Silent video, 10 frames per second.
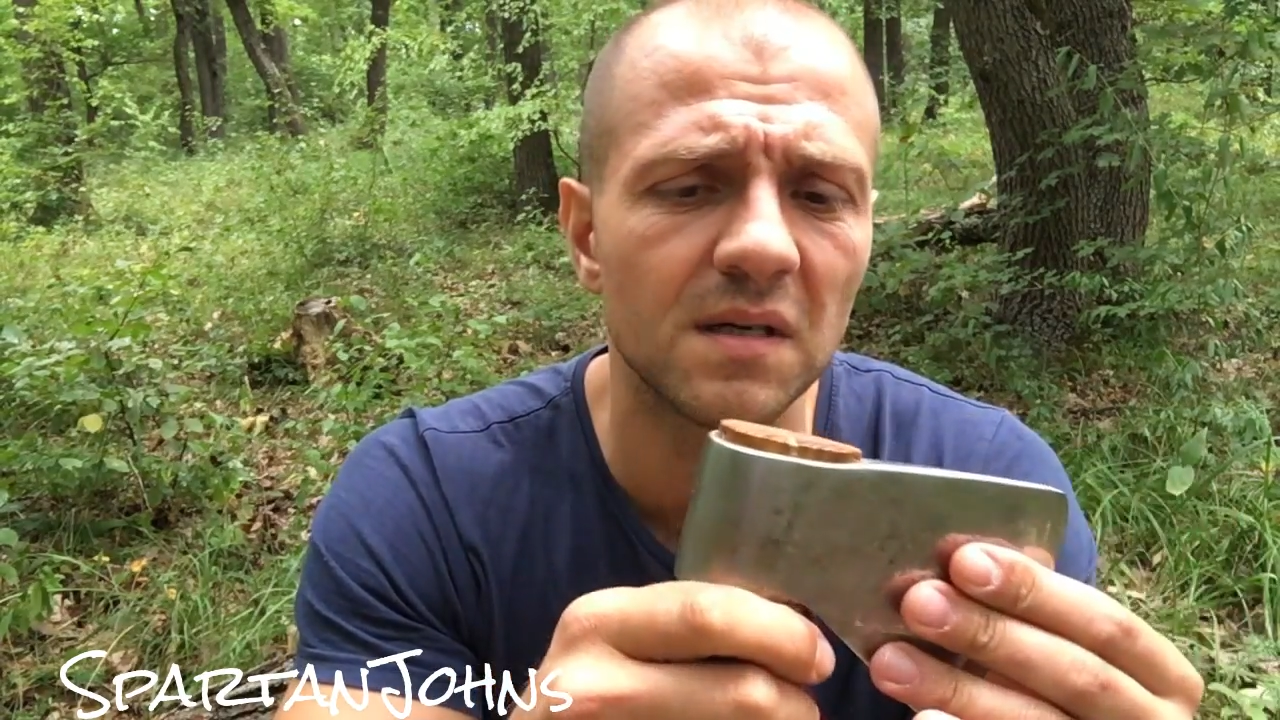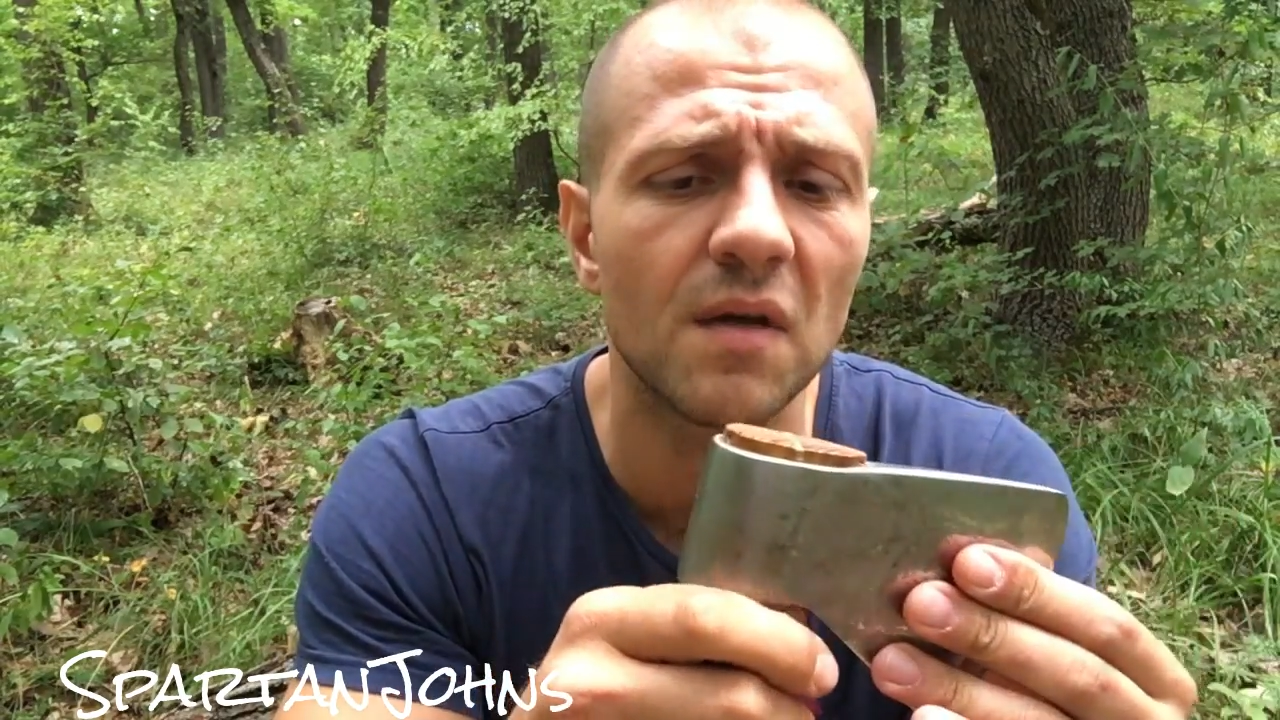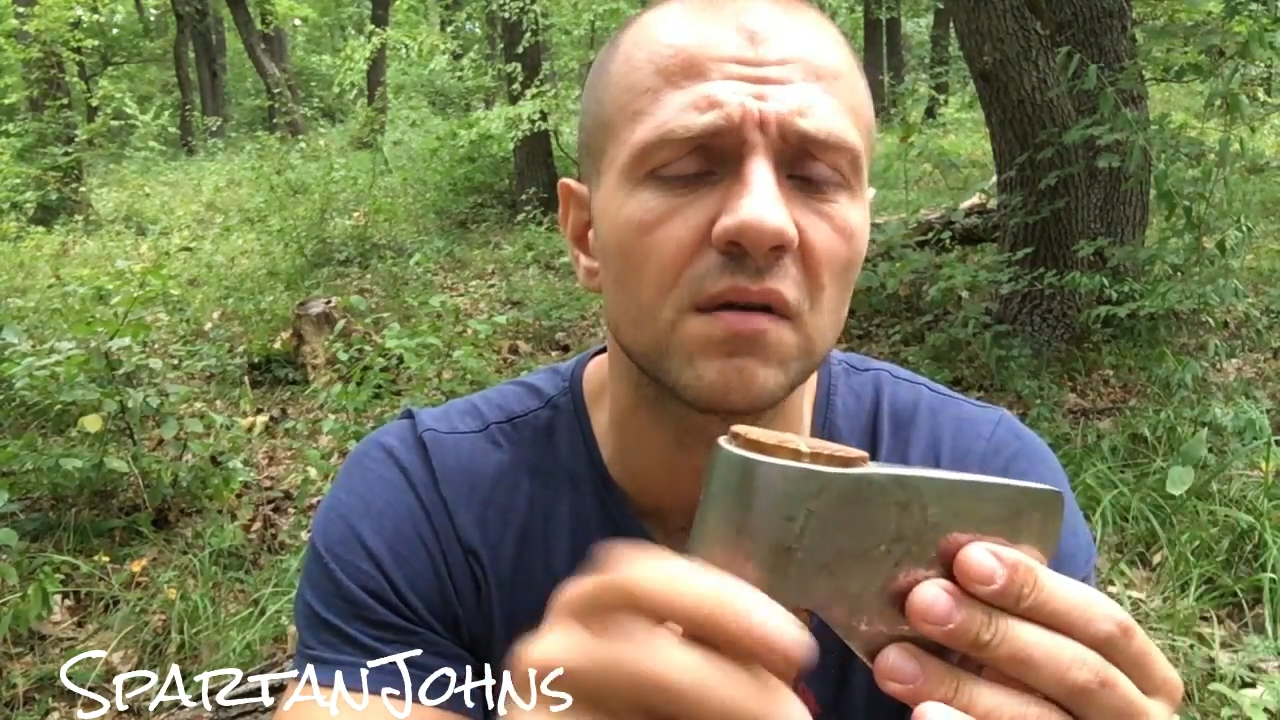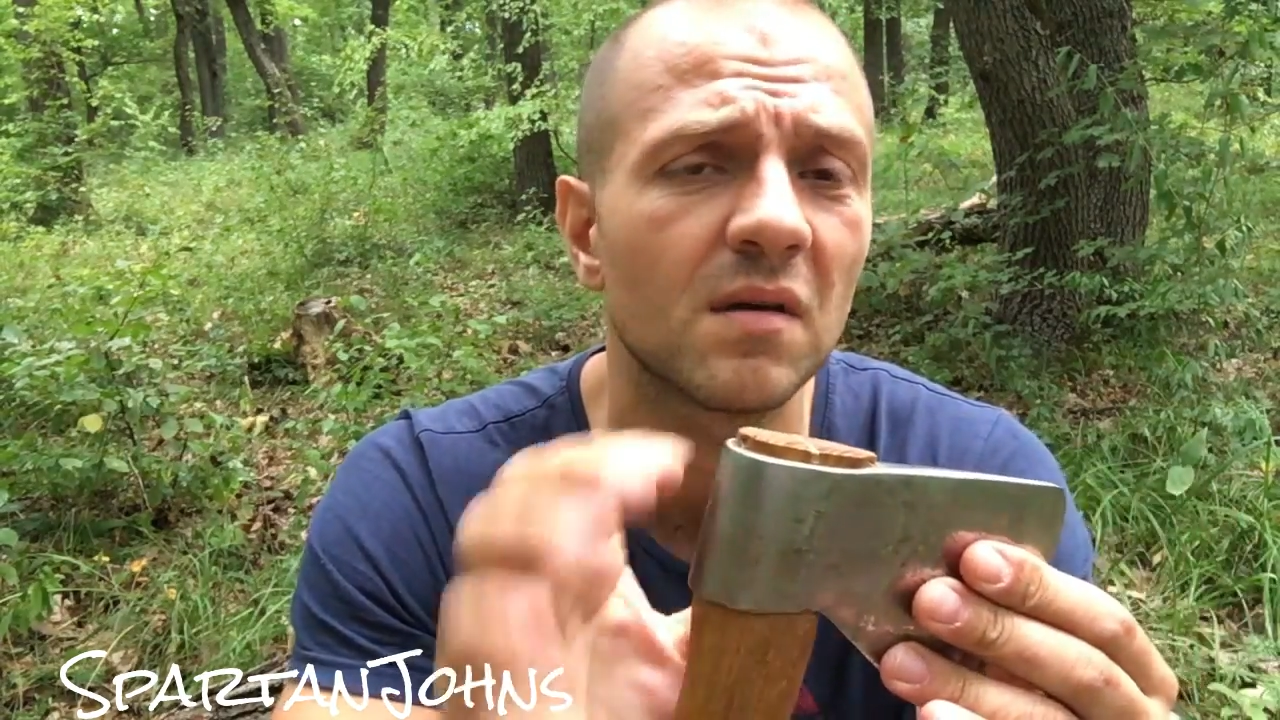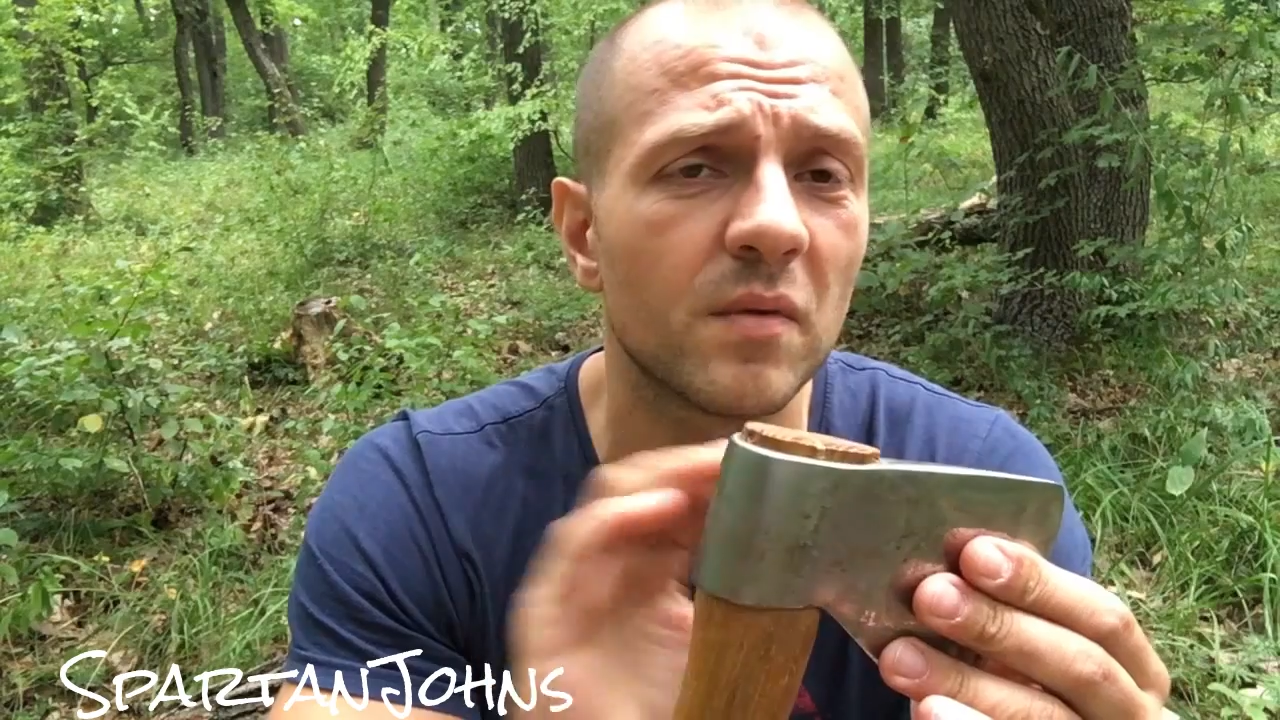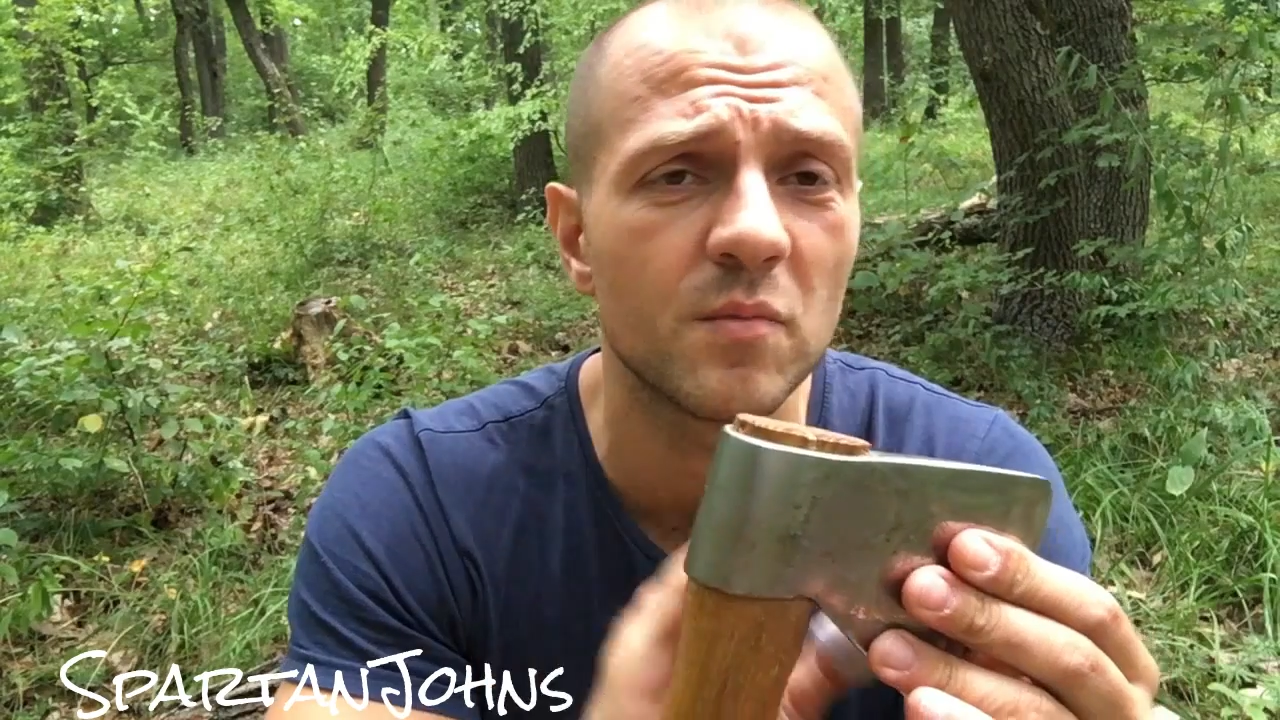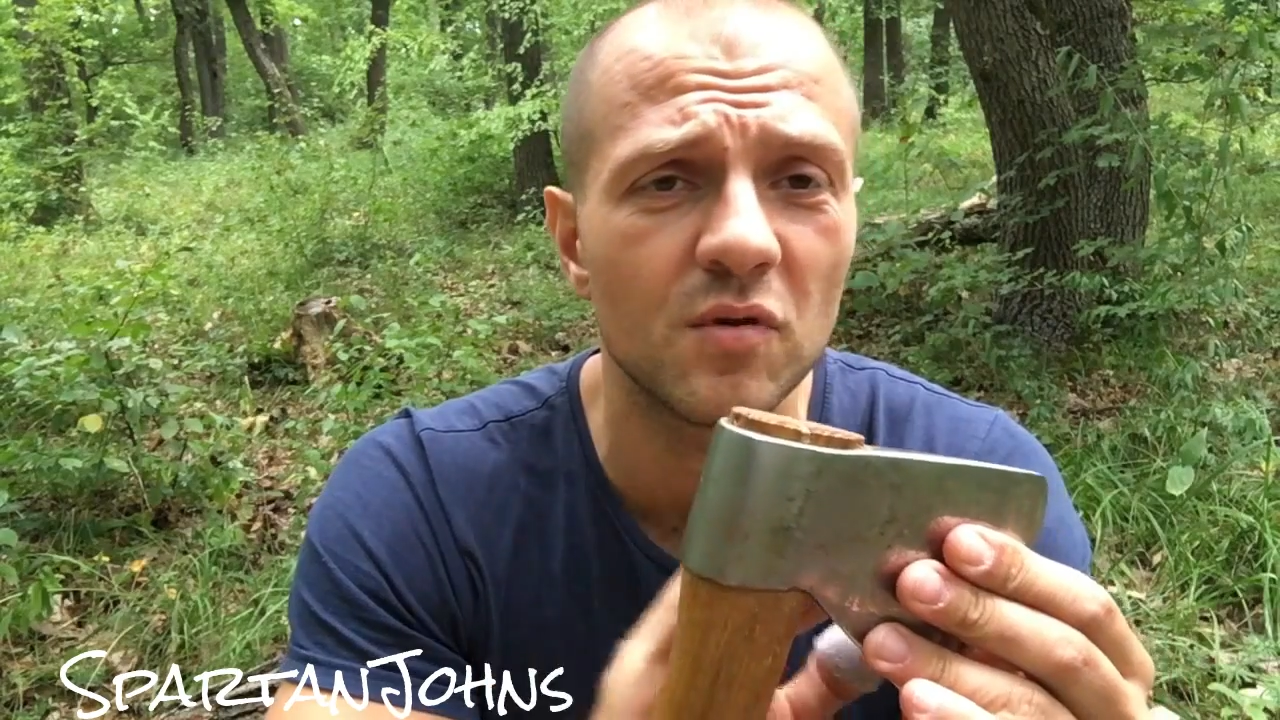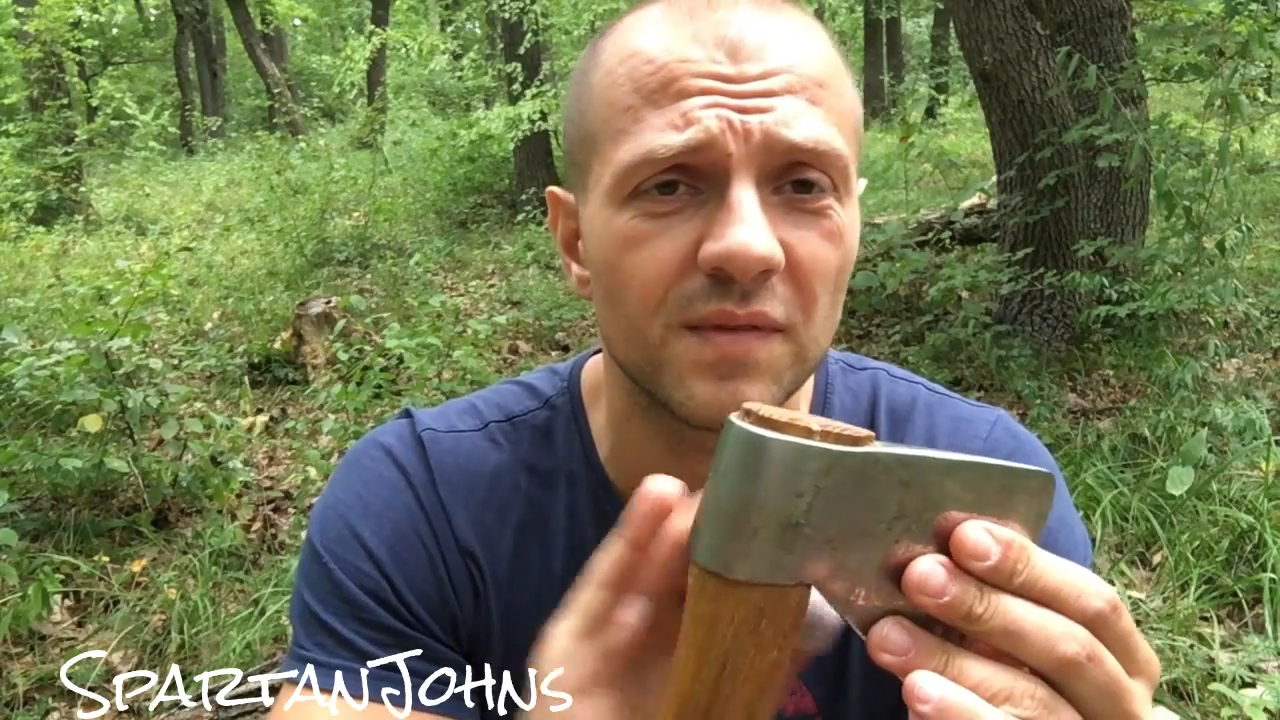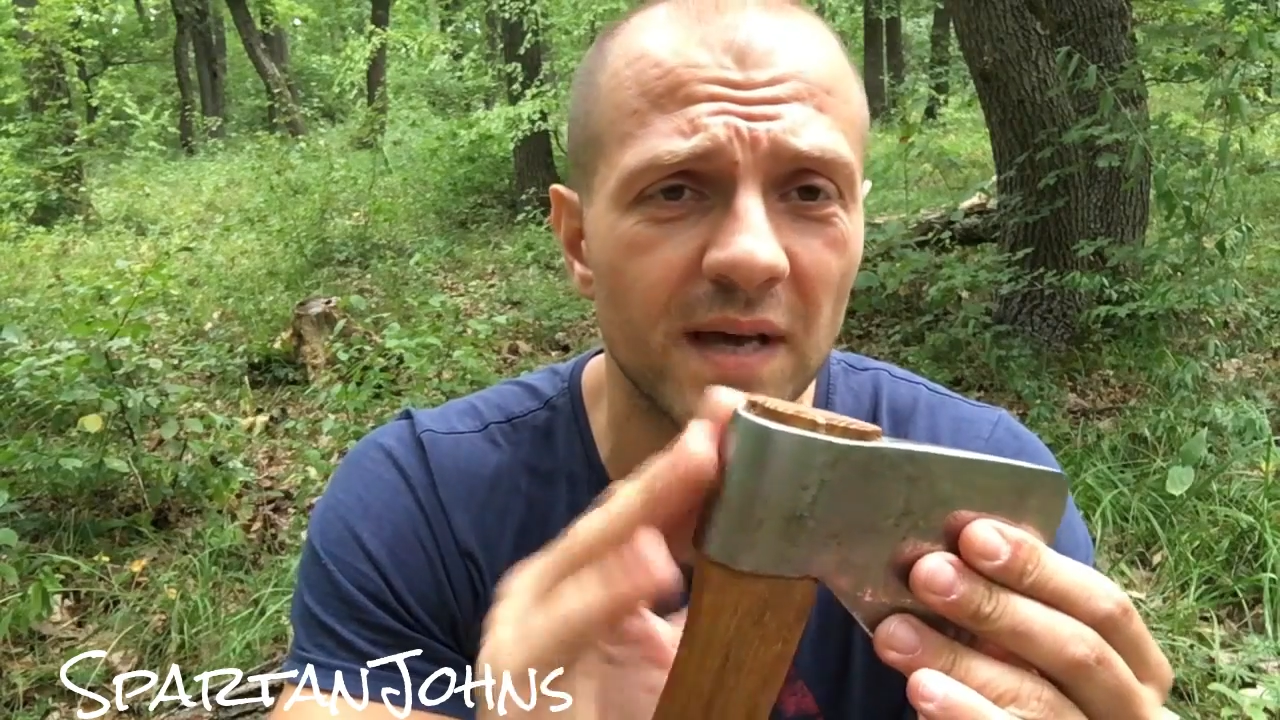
Now you can remove